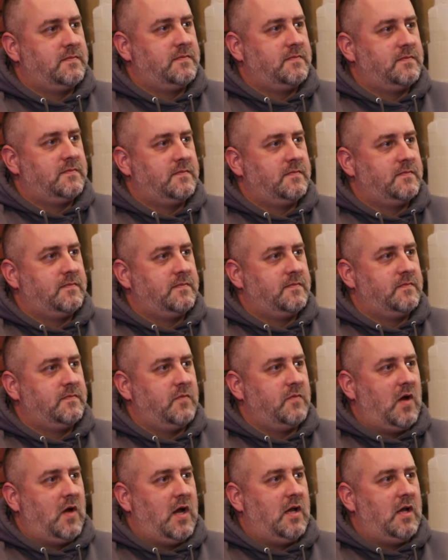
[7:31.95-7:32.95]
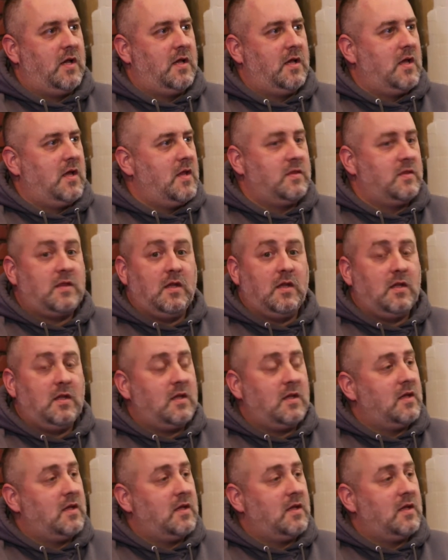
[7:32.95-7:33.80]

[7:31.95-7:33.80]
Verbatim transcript: Right. right. And they don't have to. They,